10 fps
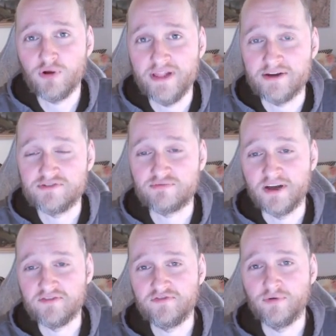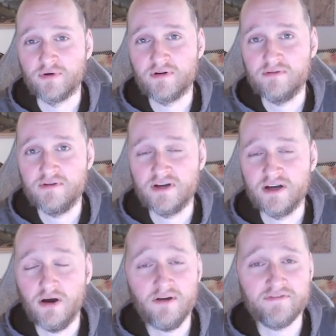allowed to run for
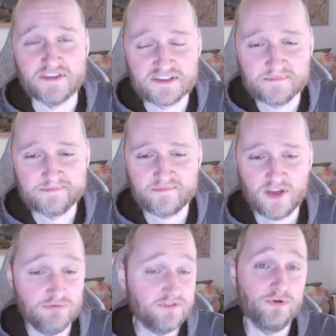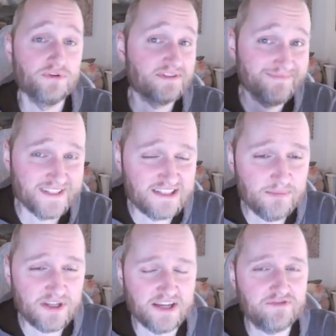office, which of course is
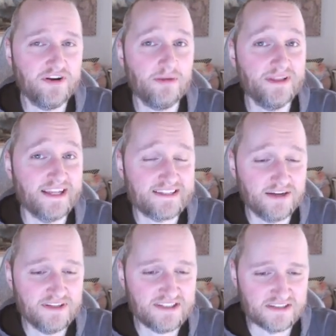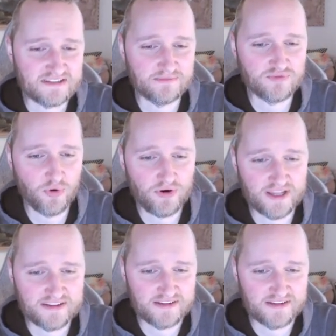deeply unfair, but that's how these systems were at the